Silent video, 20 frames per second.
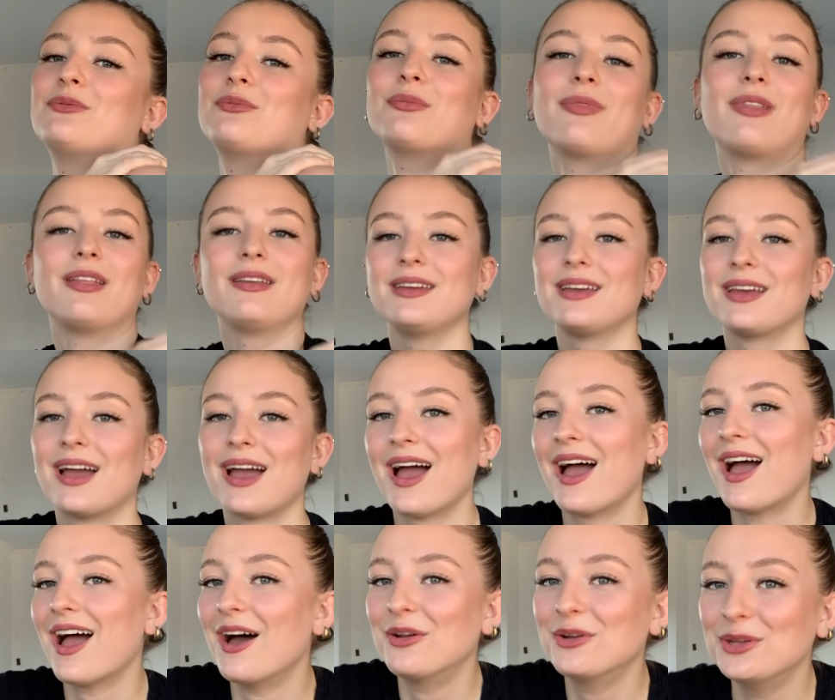Like,
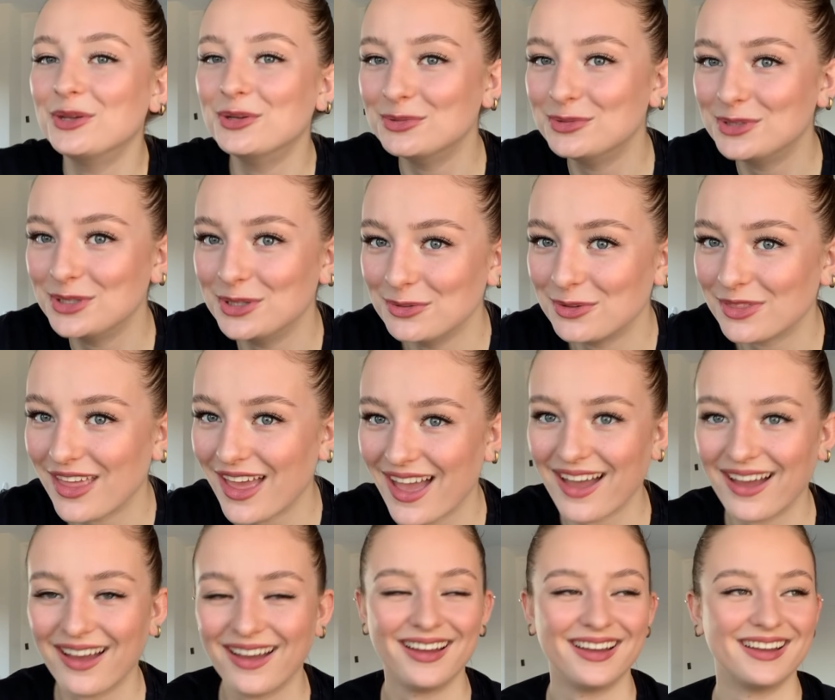how do you do
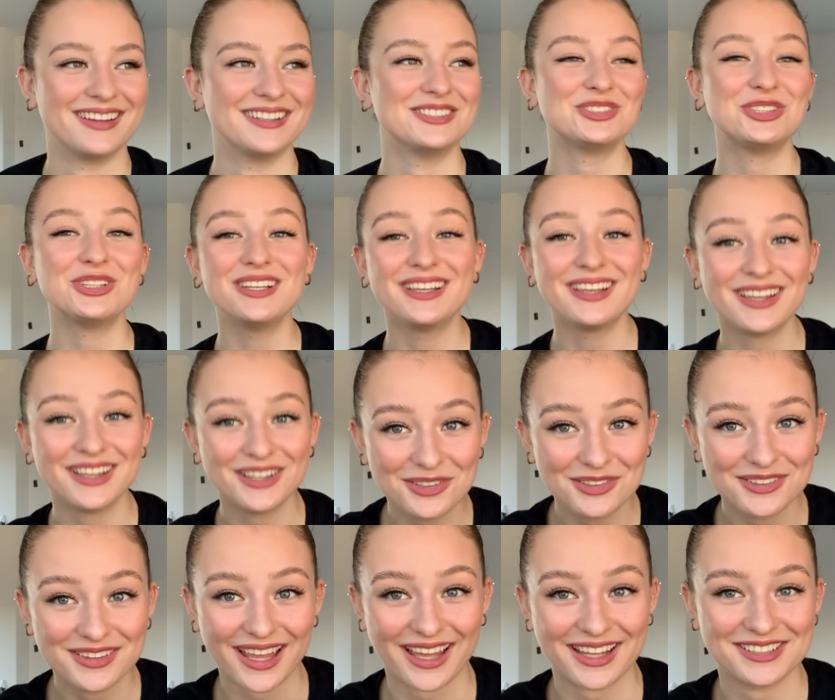that? She
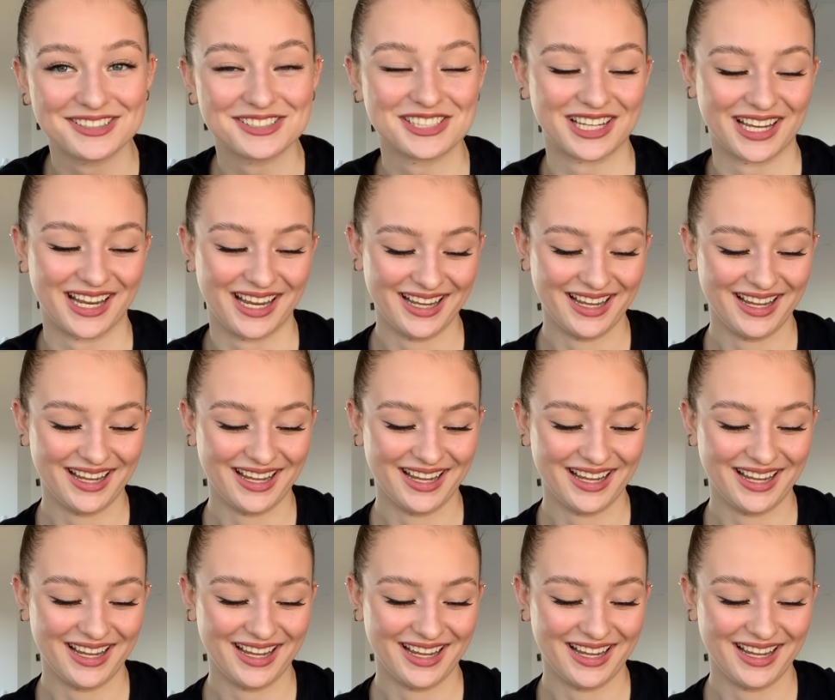killed that shit.